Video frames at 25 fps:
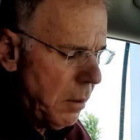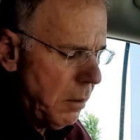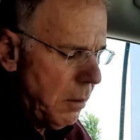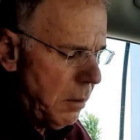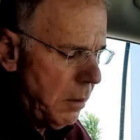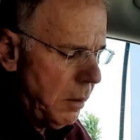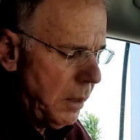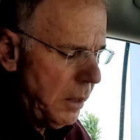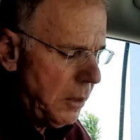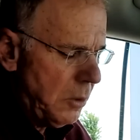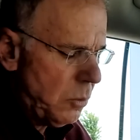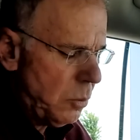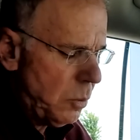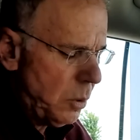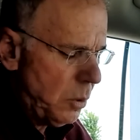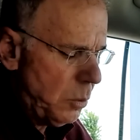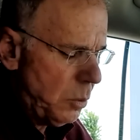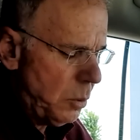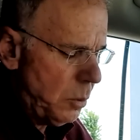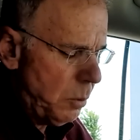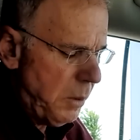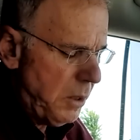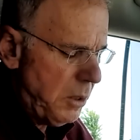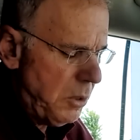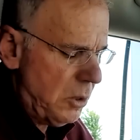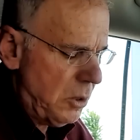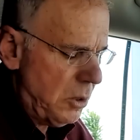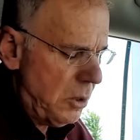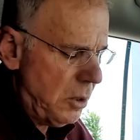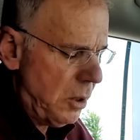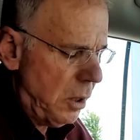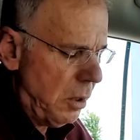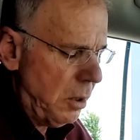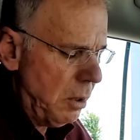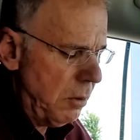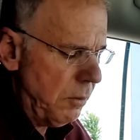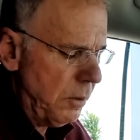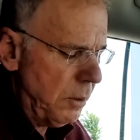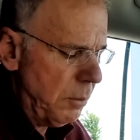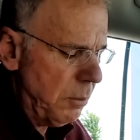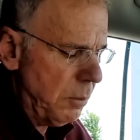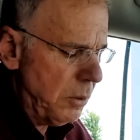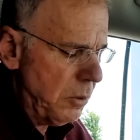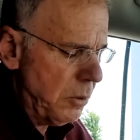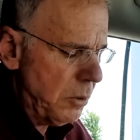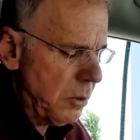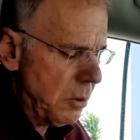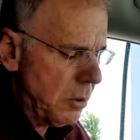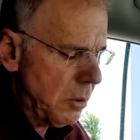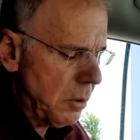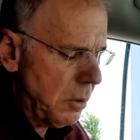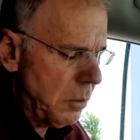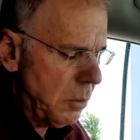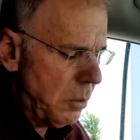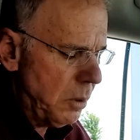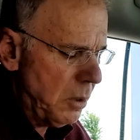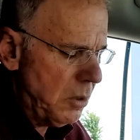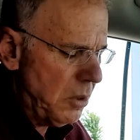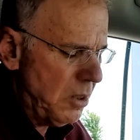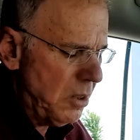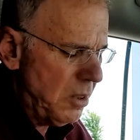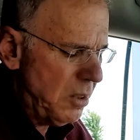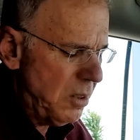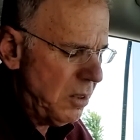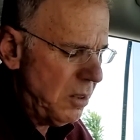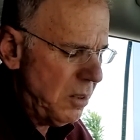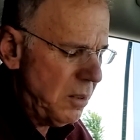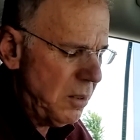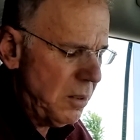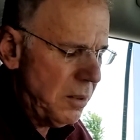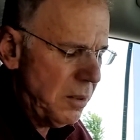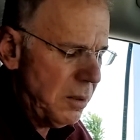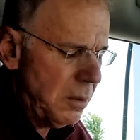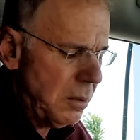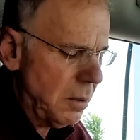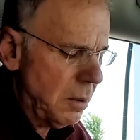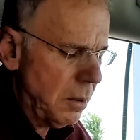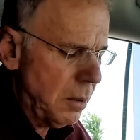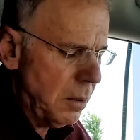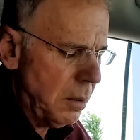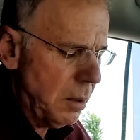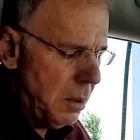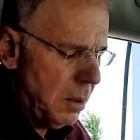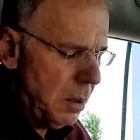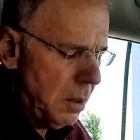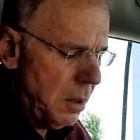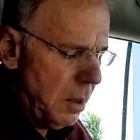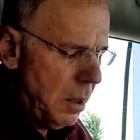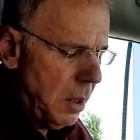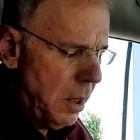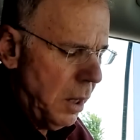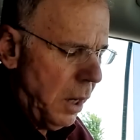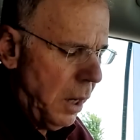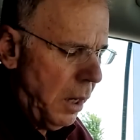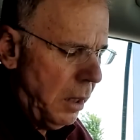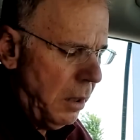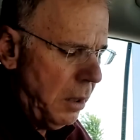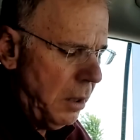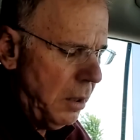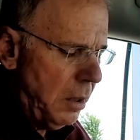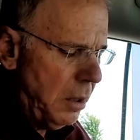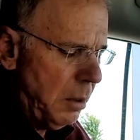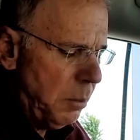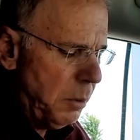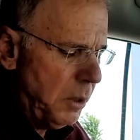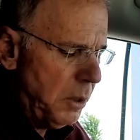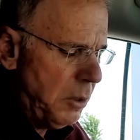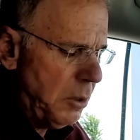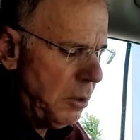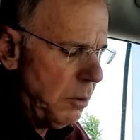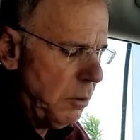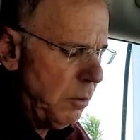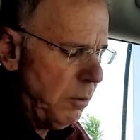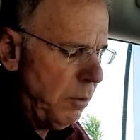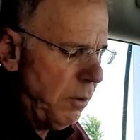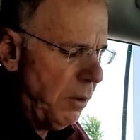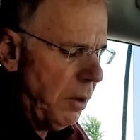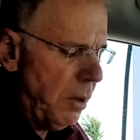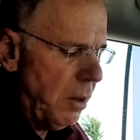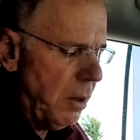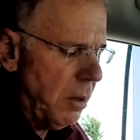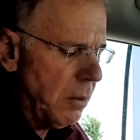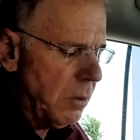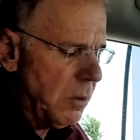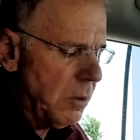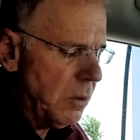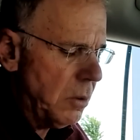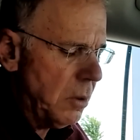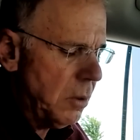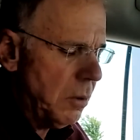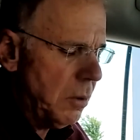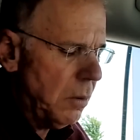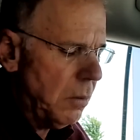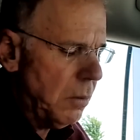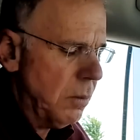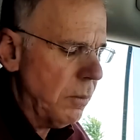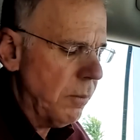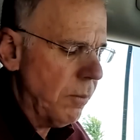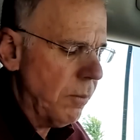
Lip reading: The next one would be Sullivan, Missouri, which is a little bit too far. So